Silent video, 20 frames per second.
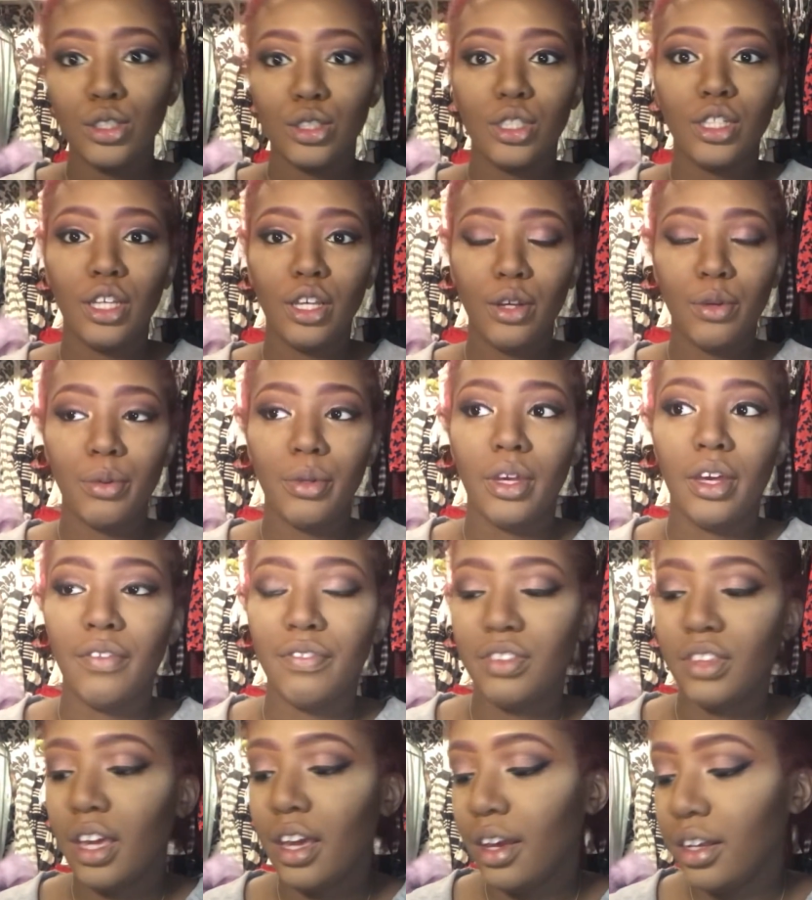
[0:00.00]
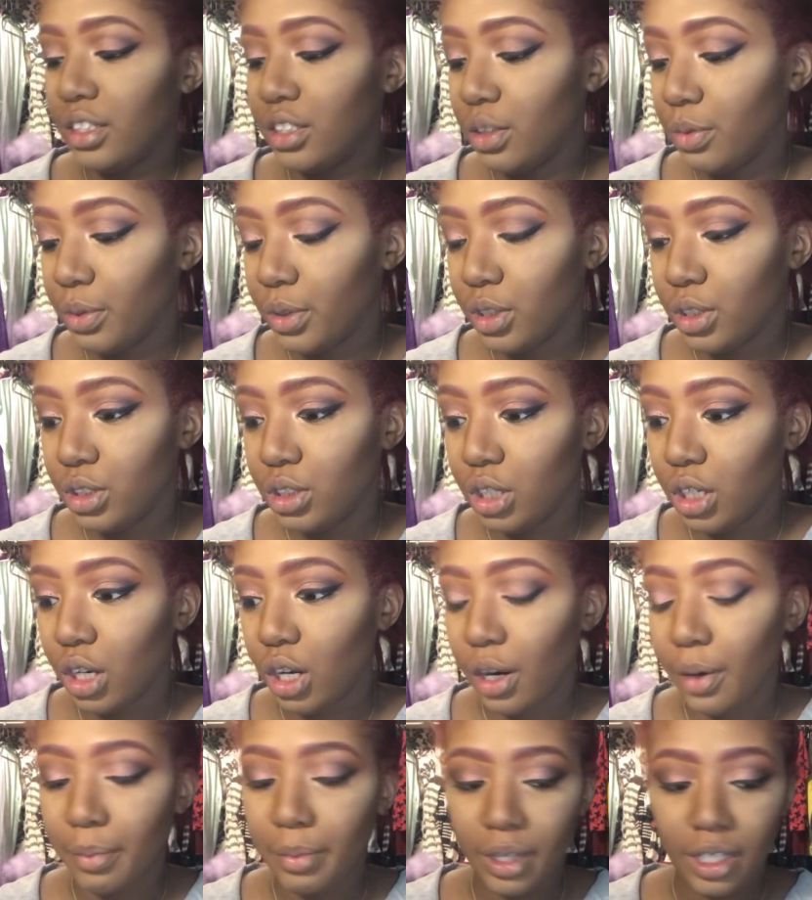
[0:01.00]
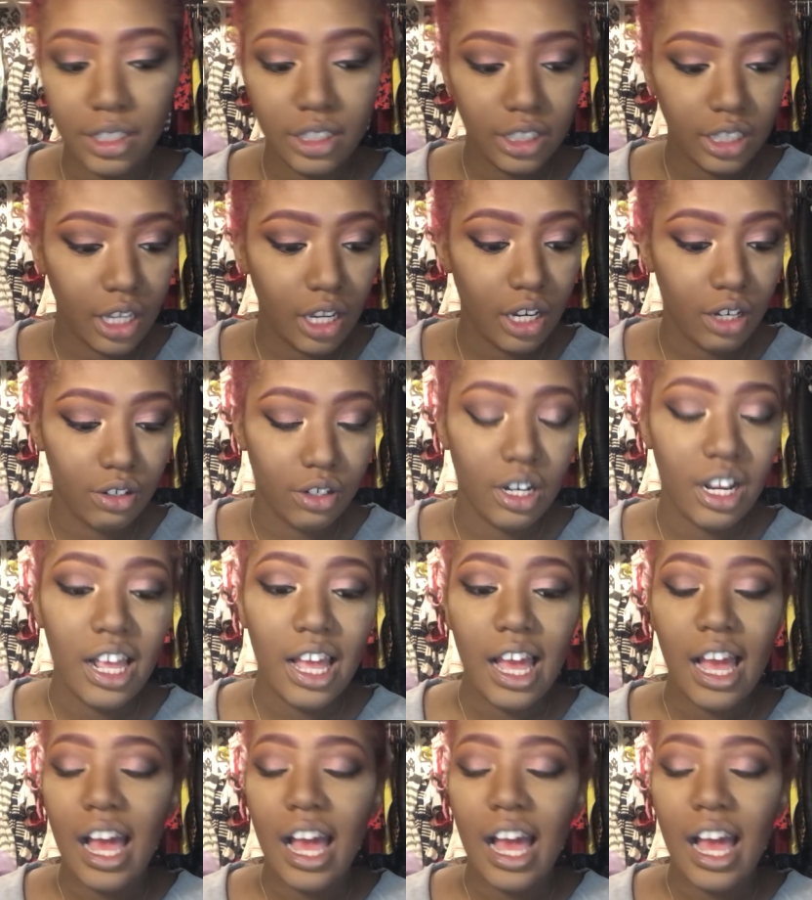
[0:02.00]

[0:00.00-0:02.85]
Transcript: So now we have that. So we're going to start our mascara.